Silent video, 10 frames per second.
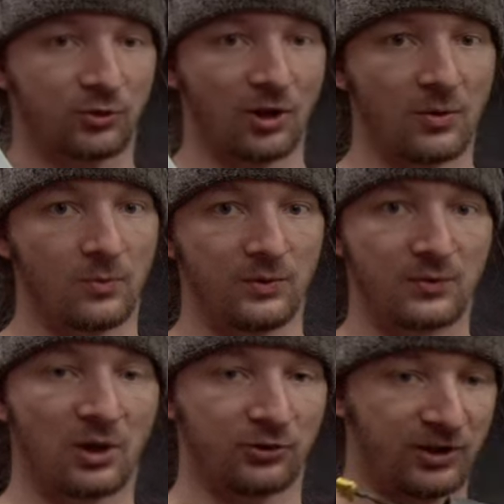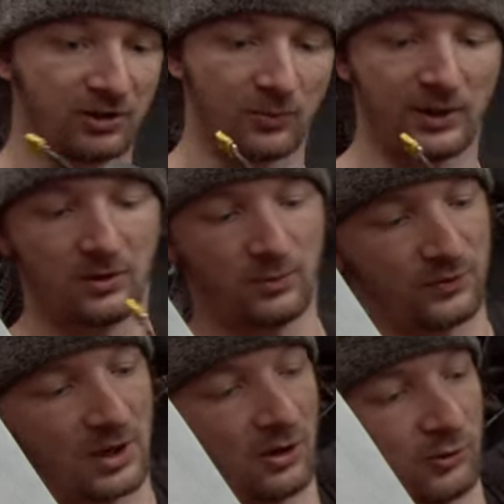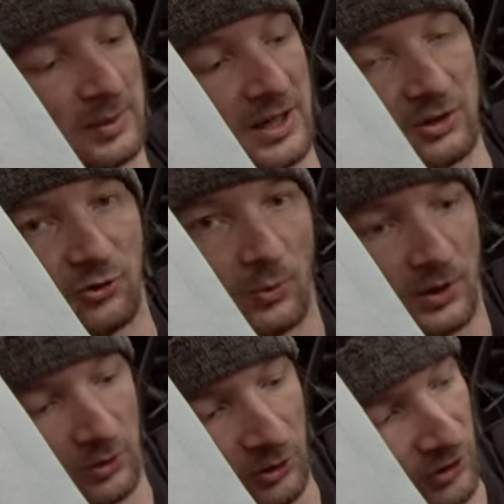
So, we've got a steering wheel, we've got our splines where all the